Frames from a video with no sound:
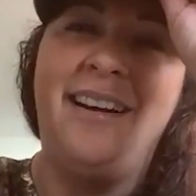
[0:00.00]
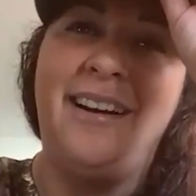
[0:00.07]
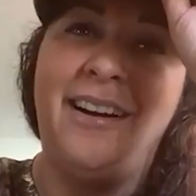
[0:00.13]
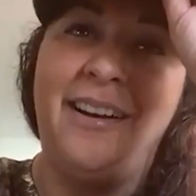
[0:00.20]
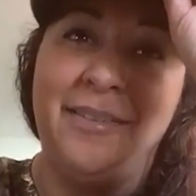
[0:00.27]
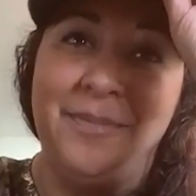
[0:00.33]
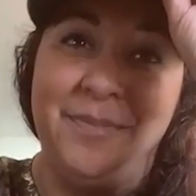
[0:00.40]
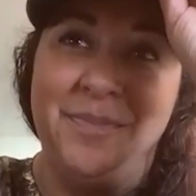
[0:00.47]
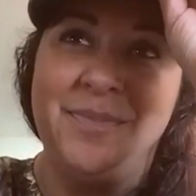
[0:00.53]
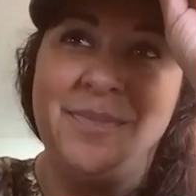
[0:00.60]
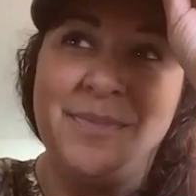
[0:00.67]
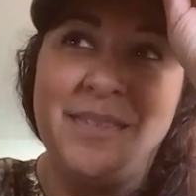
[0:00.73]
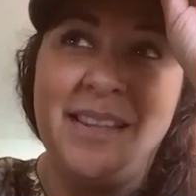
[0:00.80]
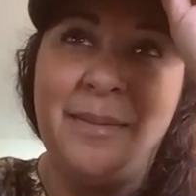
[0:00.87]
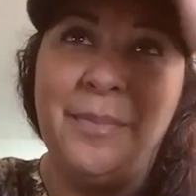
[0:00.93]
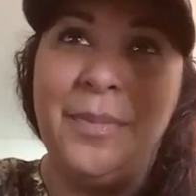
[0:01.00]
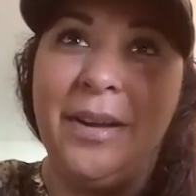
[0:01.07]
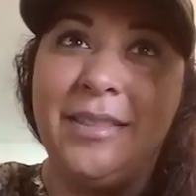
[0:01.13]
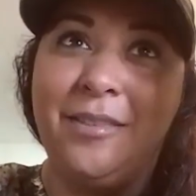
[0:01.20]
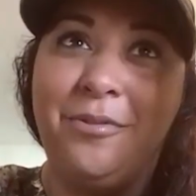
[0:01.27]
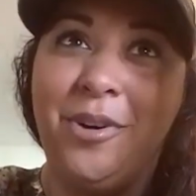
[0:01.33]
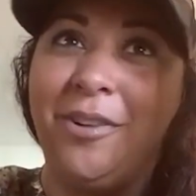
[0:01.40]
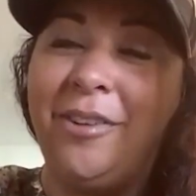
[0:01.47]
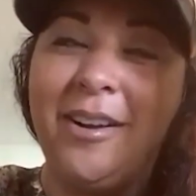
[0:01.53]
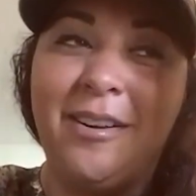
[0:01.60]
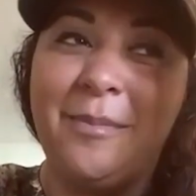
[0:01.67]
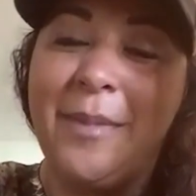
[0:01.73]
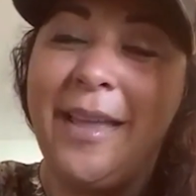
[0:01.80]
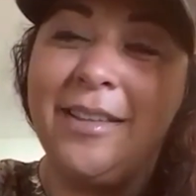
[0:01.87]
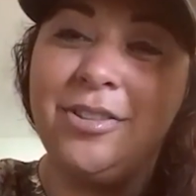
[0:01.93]
But the
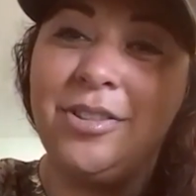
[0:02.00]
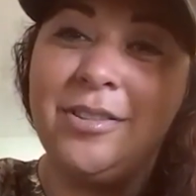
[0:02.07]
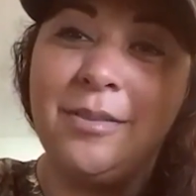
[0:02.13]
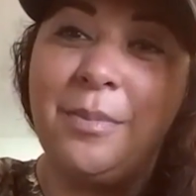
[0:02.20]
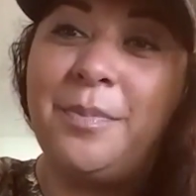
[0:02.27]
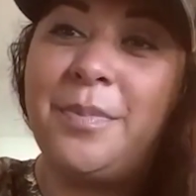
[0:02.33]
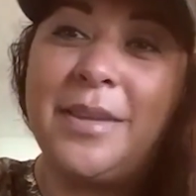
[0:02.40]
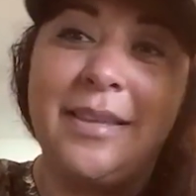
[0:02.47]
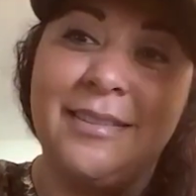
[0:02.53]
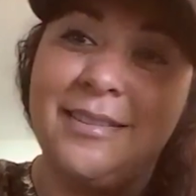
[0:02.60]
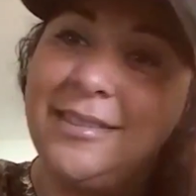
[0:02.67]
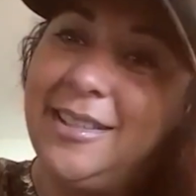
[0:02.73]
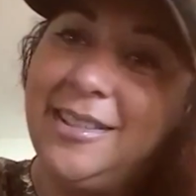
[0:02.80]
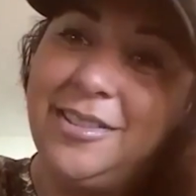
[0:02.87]
4Runner, man, she's a beast.